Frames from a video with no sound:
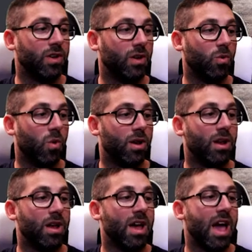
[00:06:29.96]
v
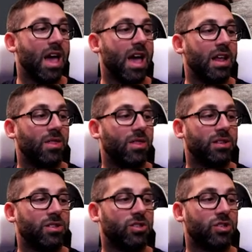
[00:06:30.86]
one, and
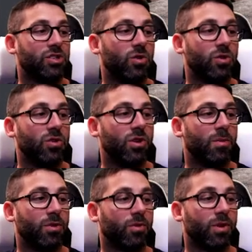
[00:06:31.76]
this is just so cute.
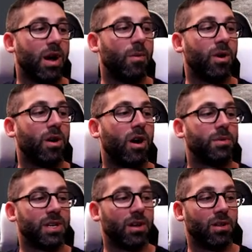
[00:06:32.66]
Number three, I want an
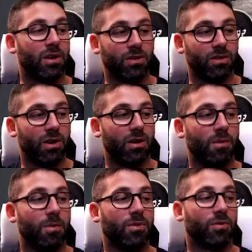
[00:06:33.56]
upscale on on
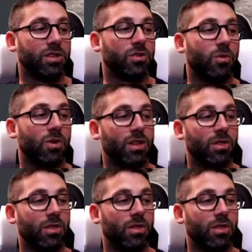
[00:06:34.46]
number three. So we'll